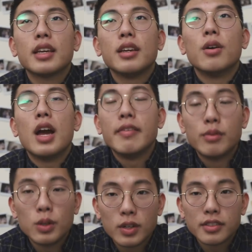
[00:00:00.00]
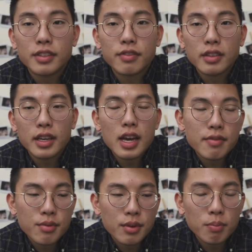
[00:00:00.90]
you know, everyone works differently,
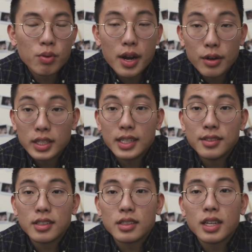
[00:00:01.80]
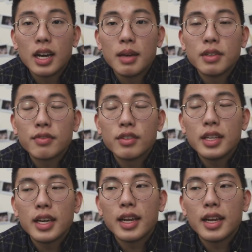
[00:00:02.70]
everyone prioritizes their time differently,